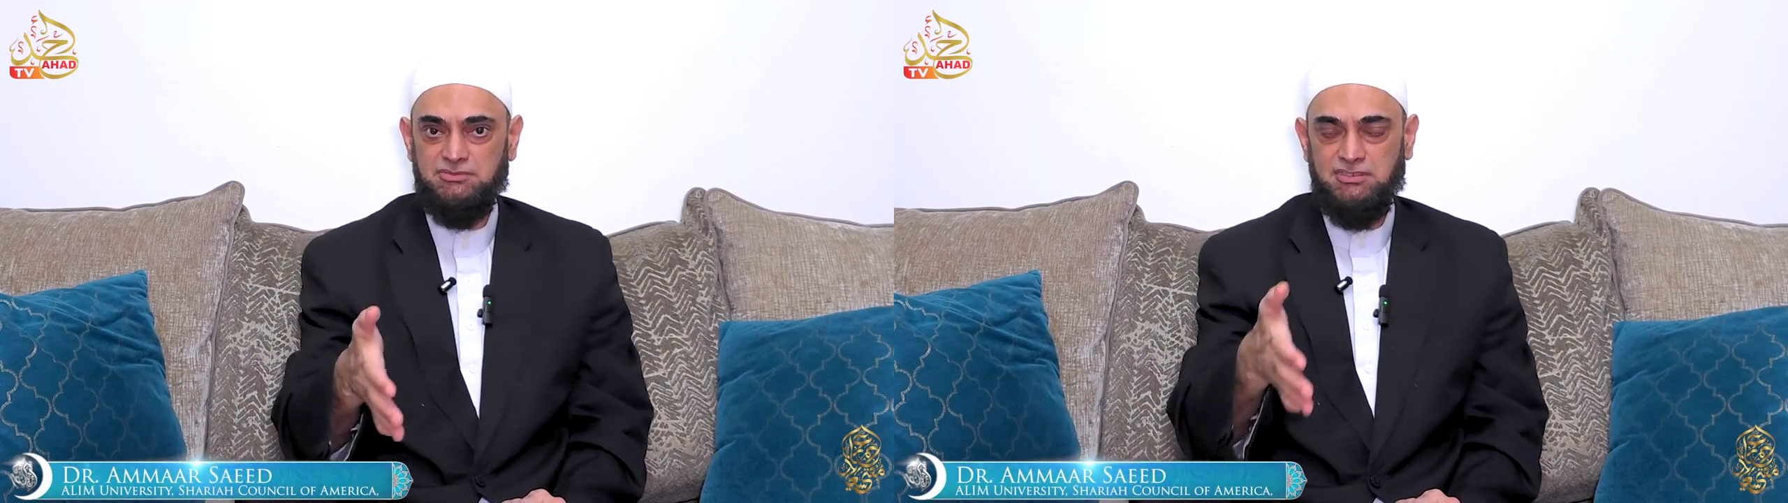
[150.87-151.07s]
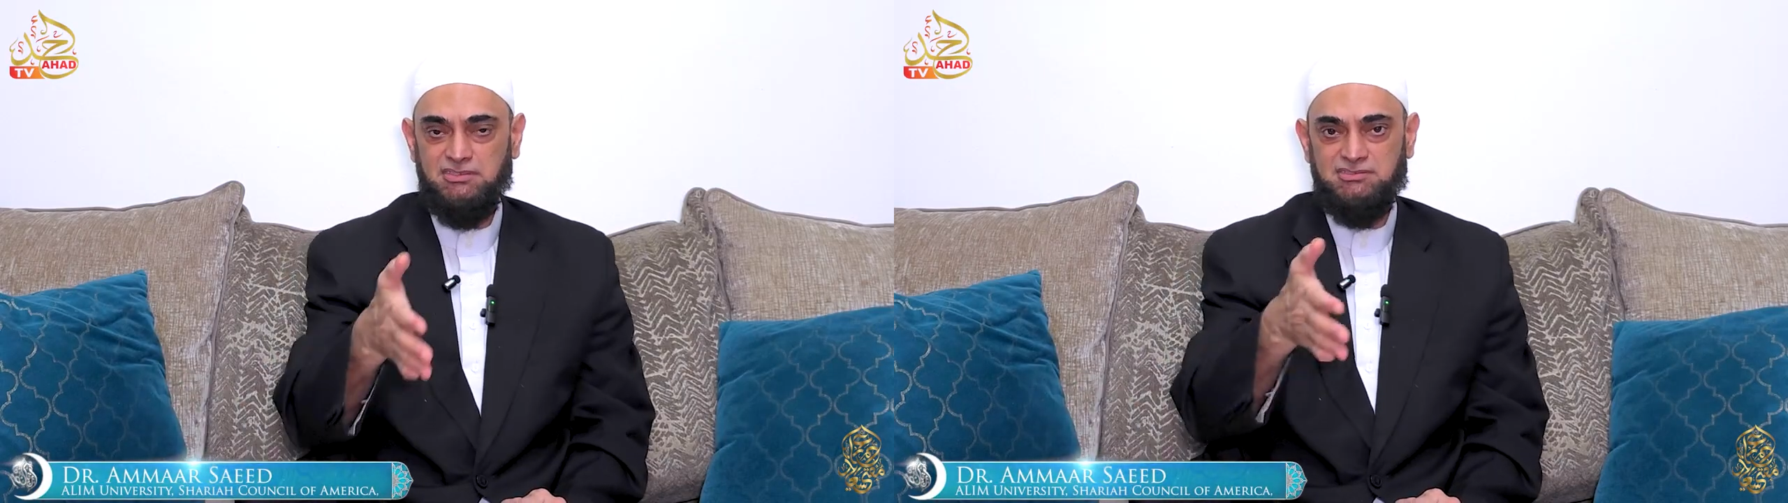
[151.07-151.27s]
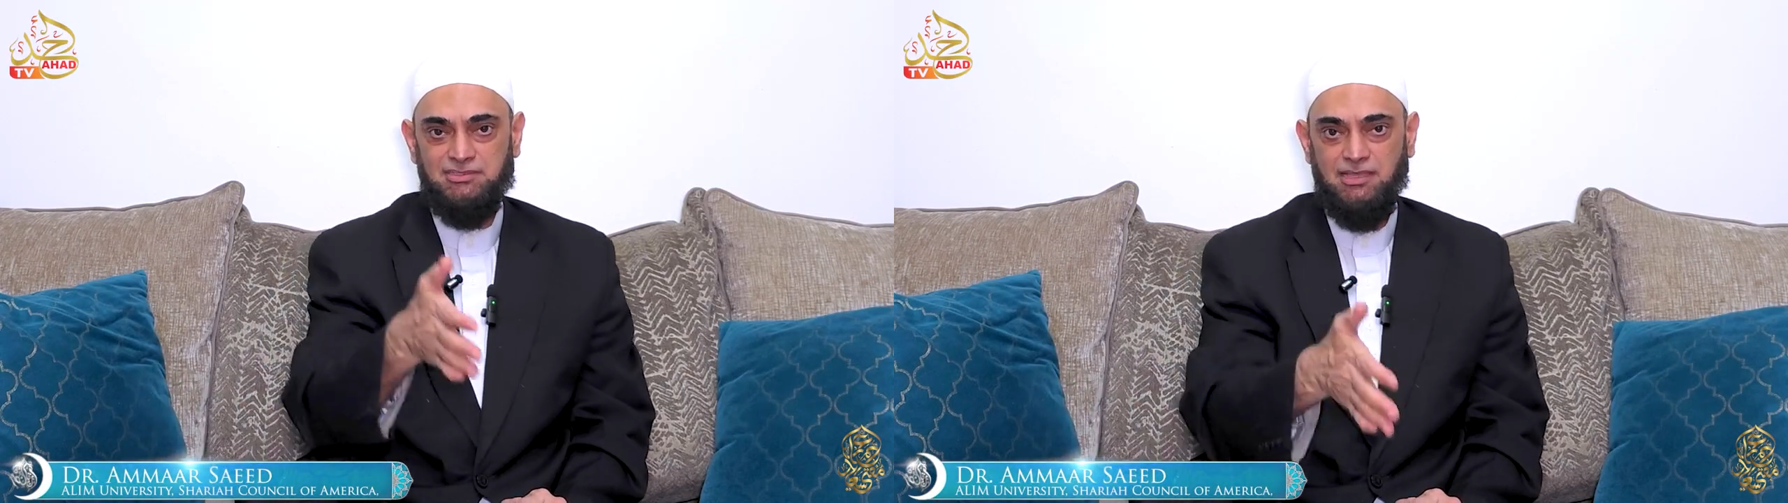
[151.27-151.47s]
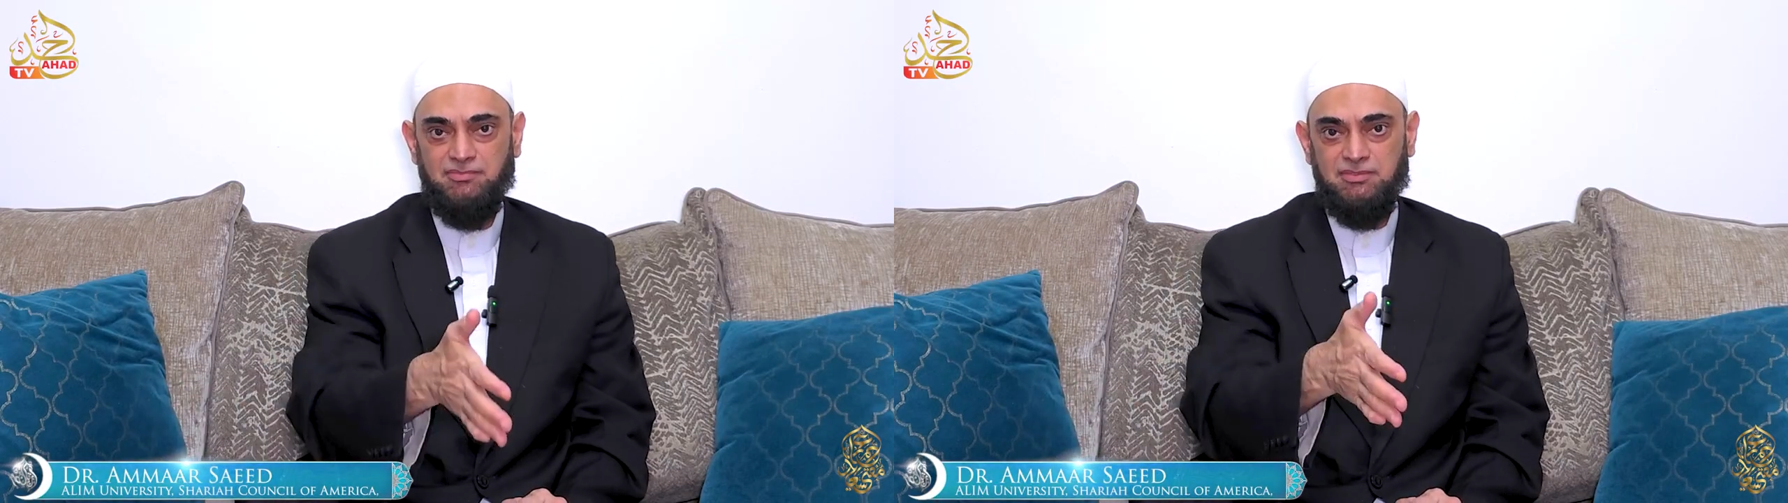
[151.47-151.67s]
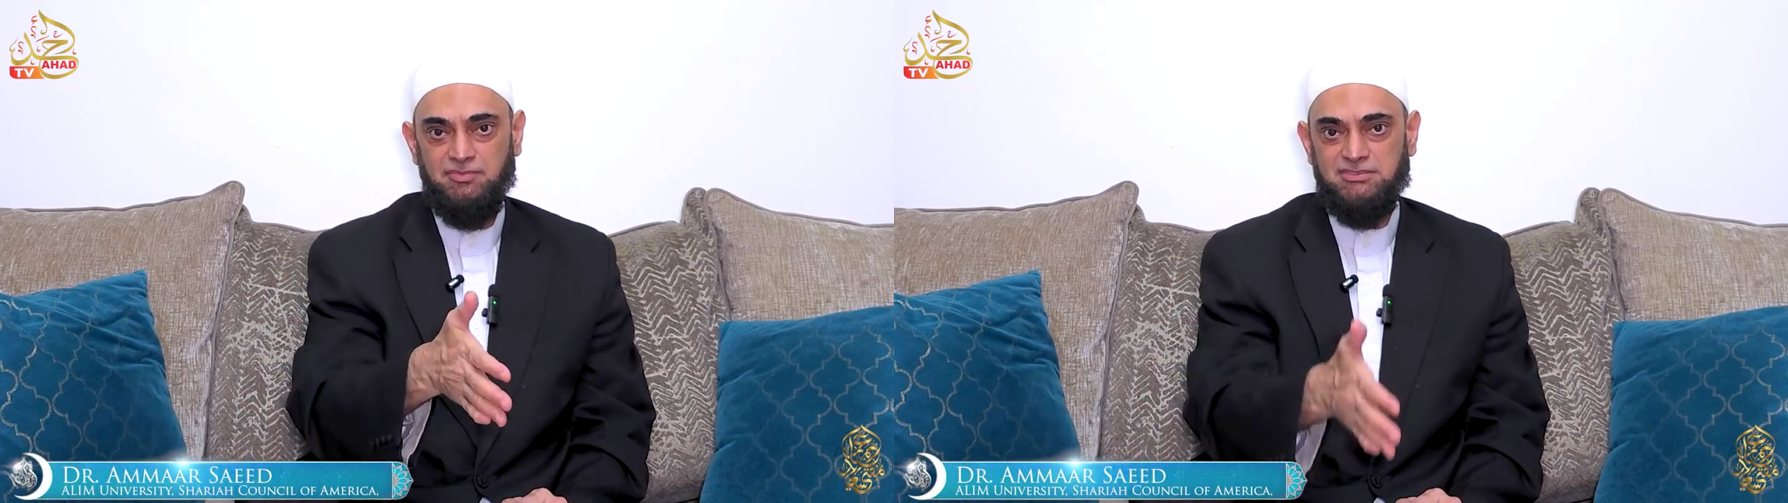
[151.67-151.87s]
in Islam
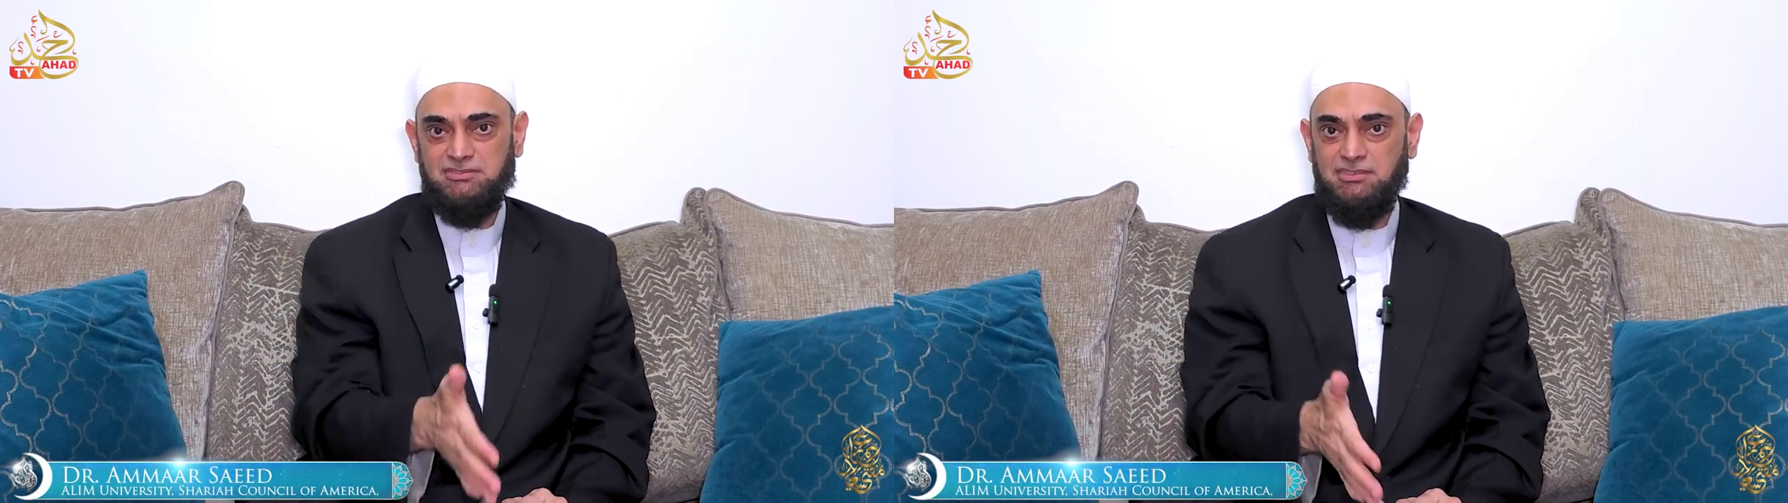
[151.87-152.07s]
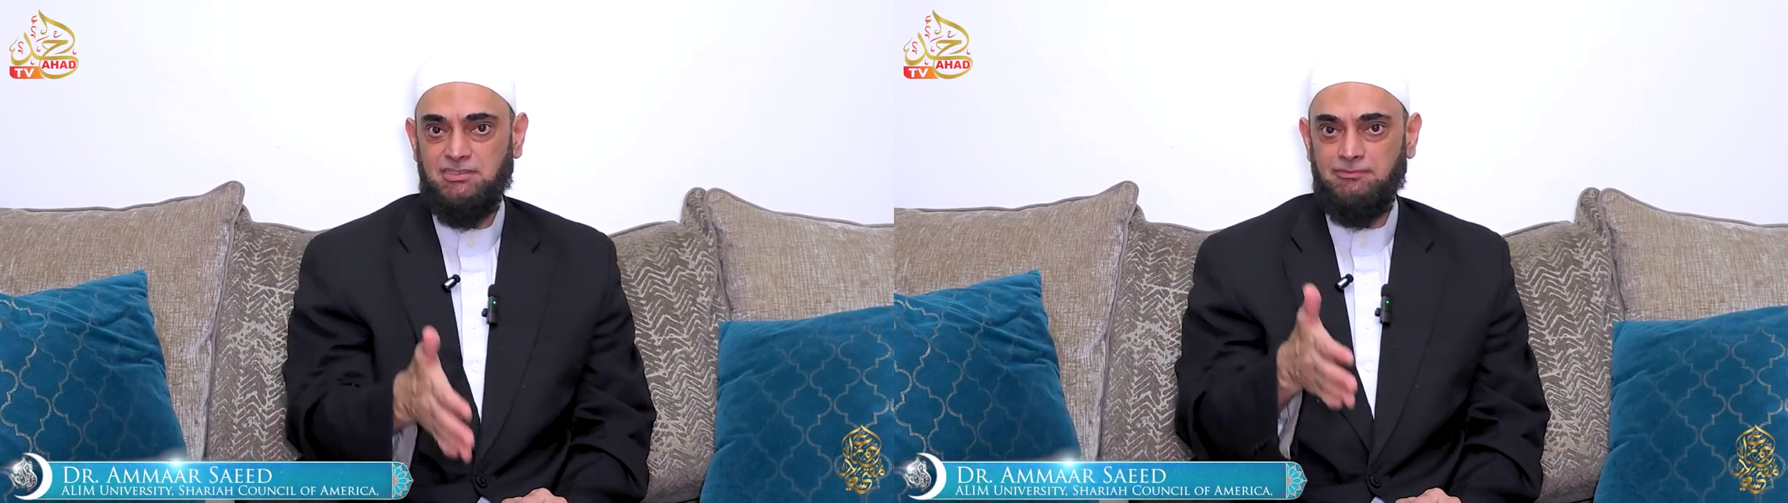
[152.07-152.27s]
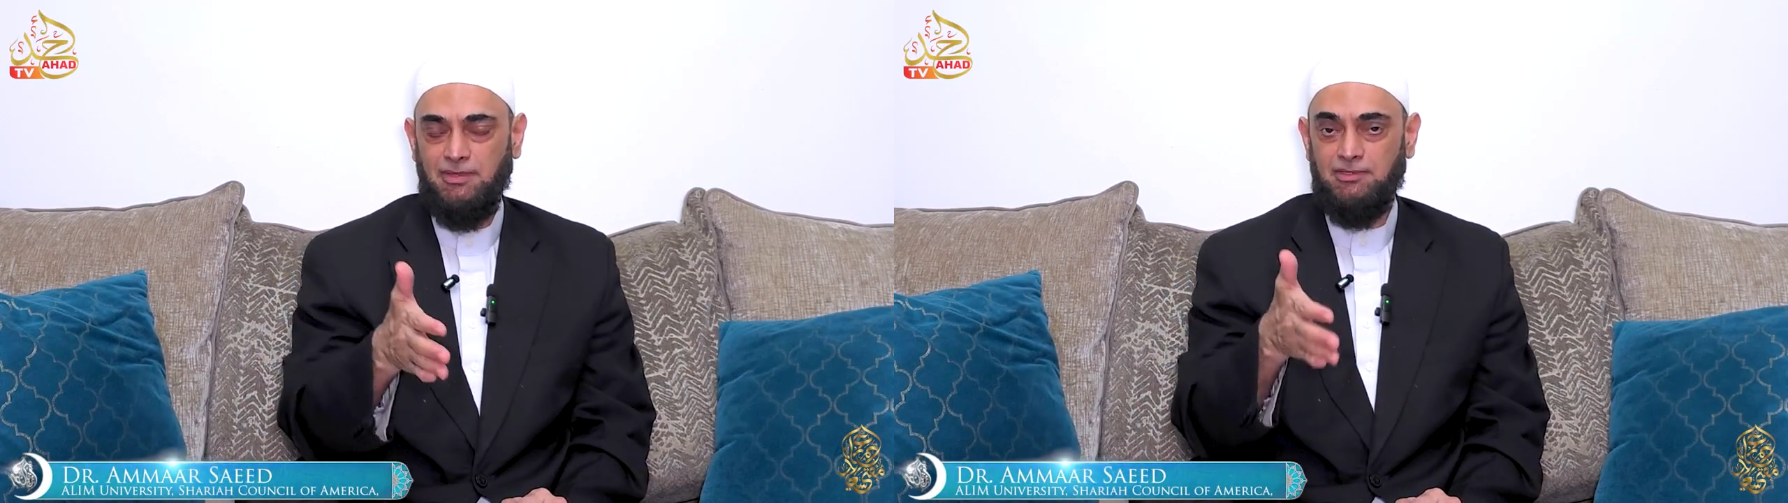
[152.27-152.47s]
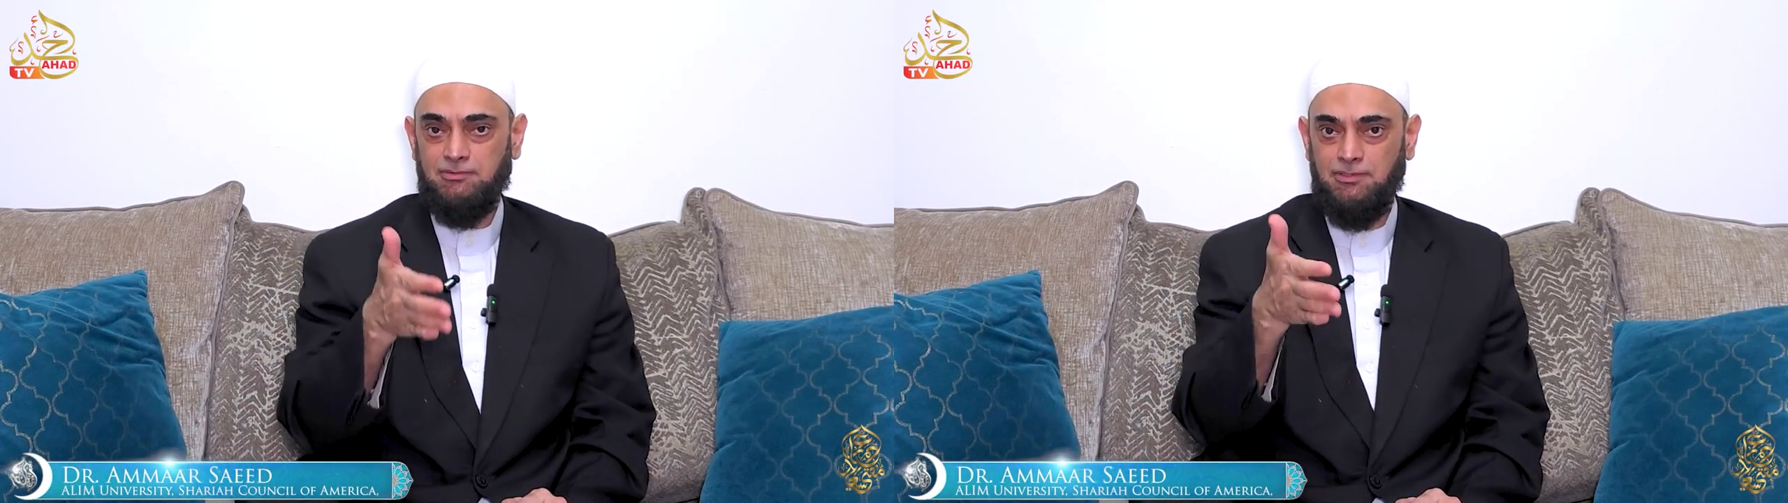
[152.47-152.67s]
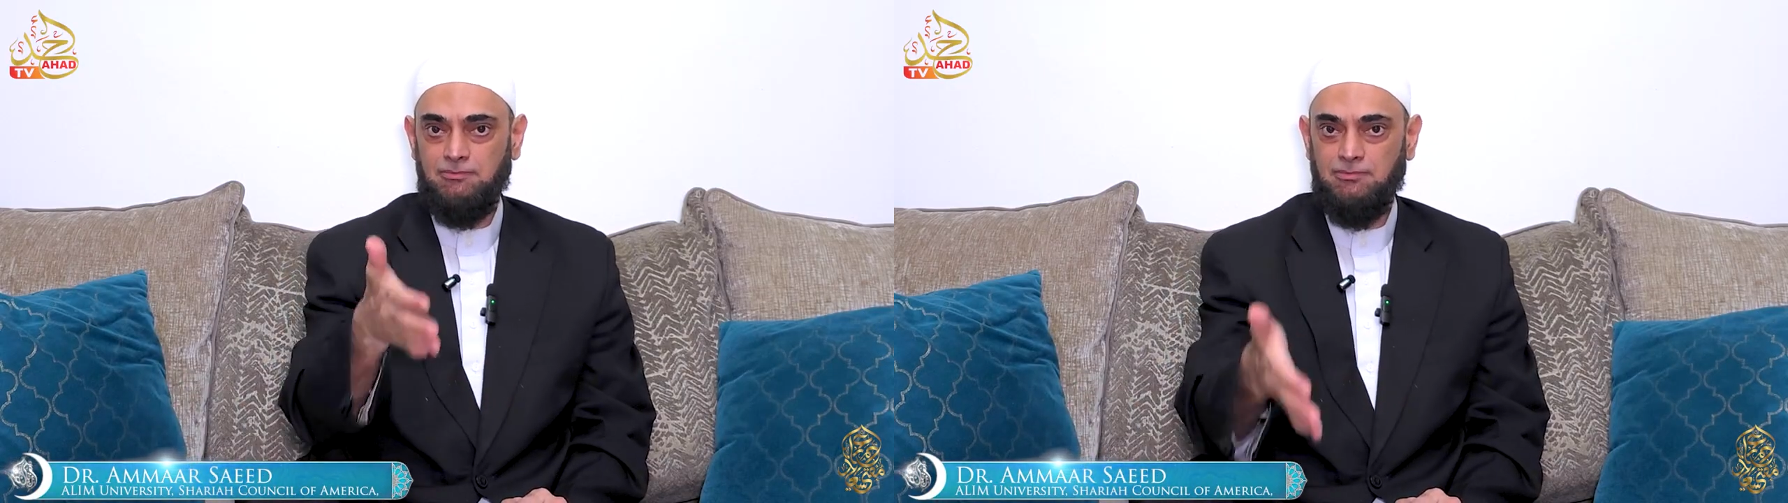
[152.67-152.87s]
is basically filing
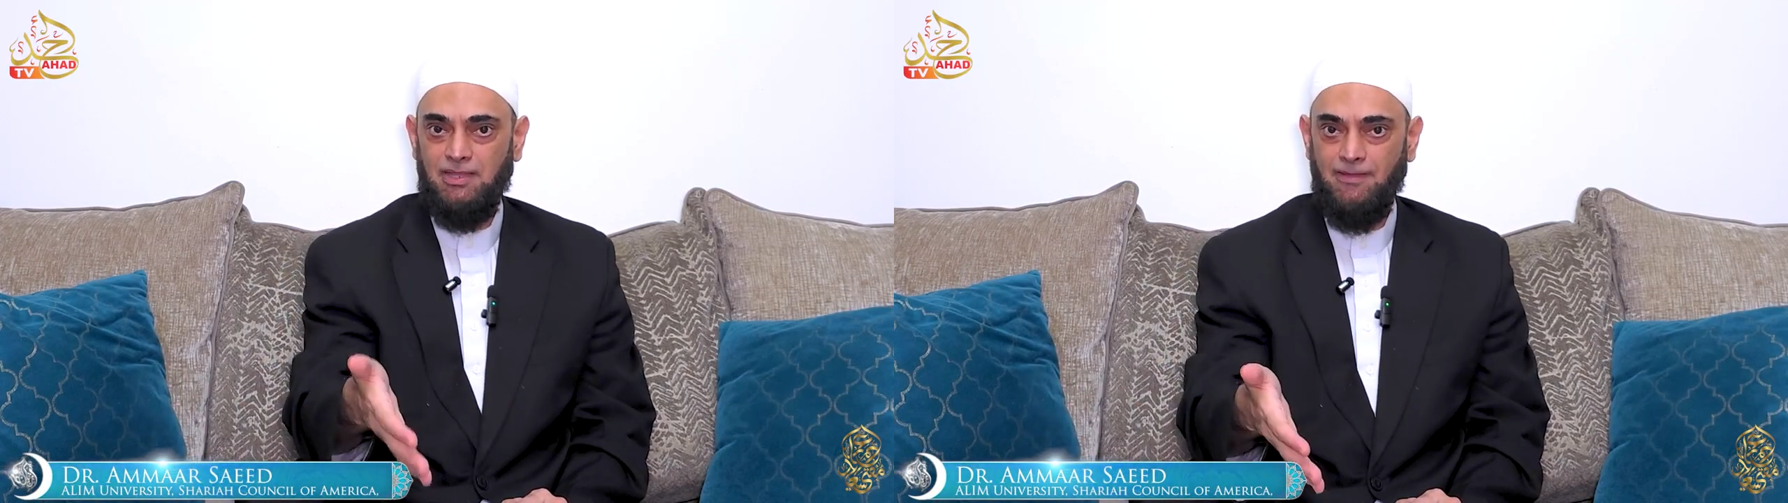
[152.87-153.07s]
a Khula.